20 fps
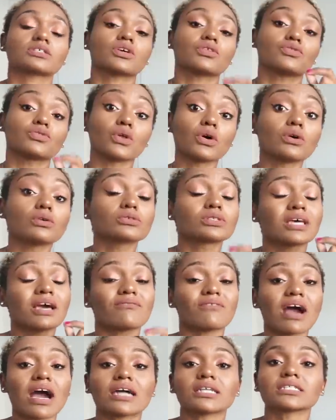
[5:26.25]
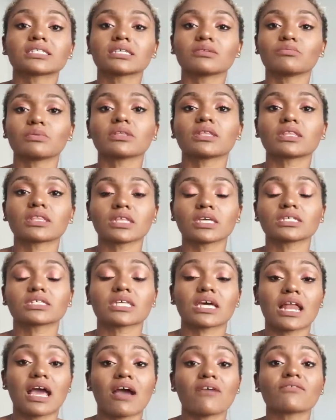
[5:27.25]
And those have honestly been the things
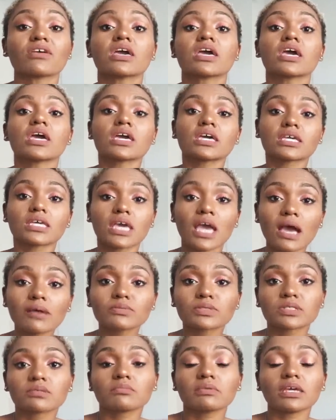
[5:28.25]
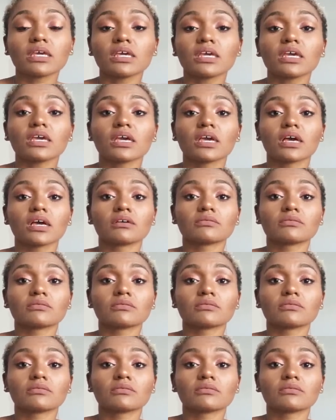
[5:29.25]
that have kept me